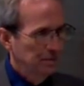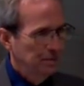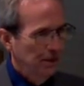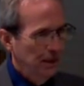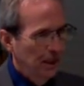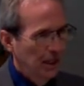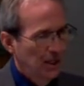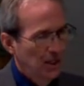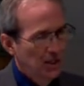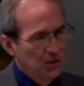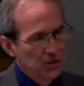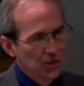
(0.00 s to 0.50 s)

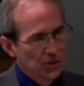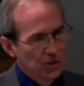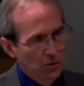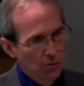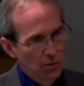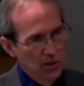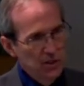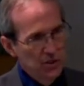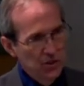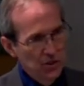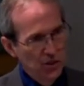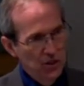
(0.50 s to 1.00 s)
So the
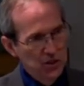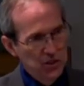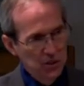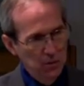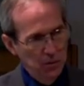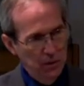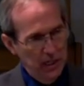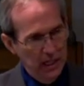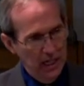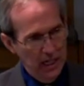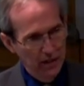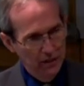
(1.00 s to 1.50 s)
research that we
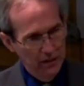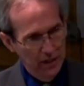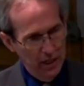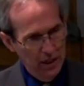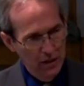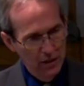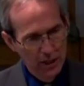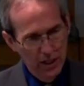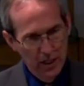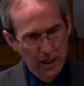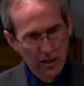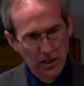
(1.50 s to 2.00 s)
have out
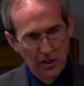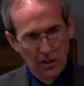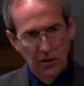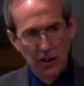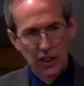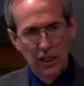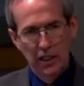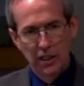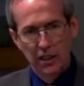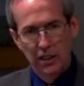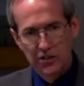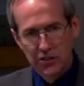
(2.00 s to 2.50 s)
now
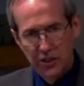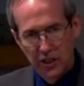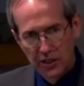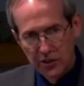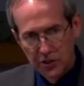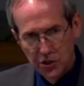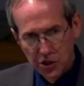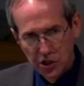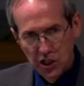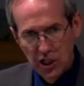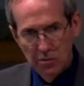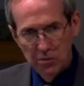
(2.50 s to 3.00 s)
is that
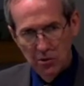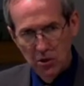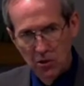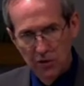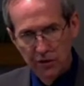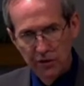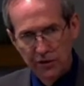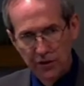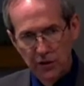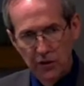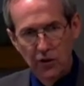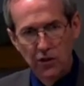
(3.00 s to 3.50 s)
GMO
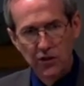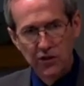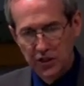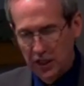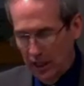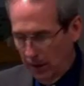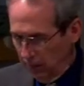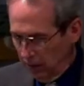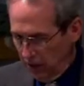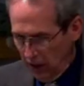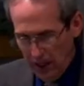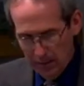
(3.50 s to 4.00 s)
foods,
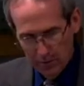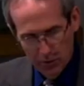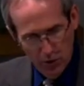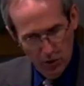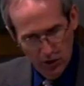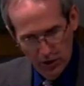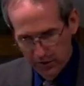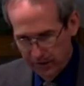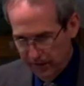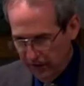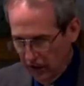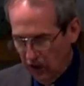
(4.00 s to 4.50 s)
I'm, I'm
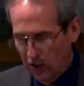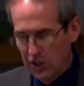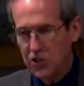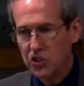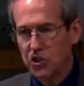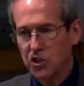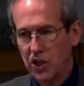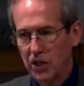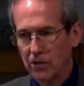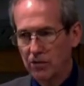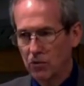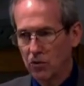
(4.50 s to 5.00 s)
going very
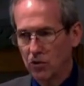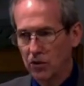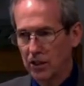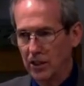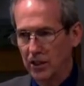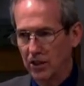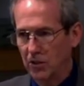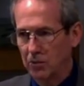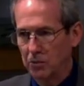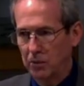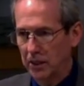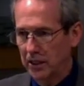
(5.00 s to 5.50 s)
general here
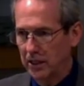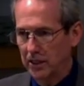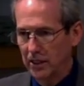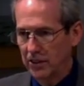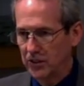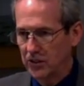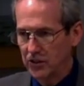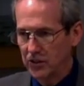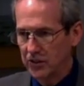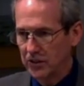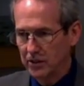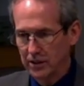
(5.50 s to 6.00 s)

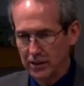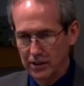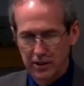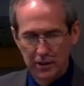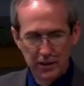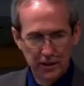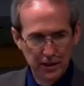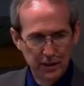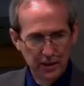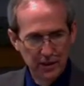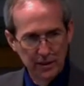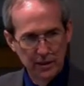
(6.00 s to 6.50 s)
because
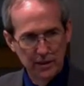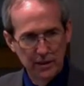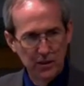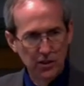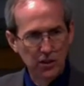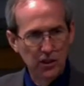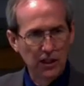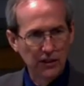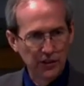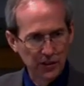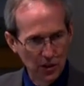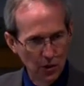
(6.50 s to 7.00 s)
you'd
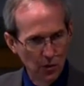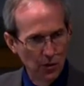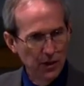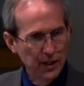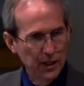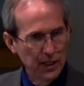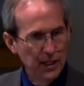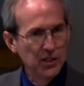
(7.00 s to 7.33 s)
have to go with each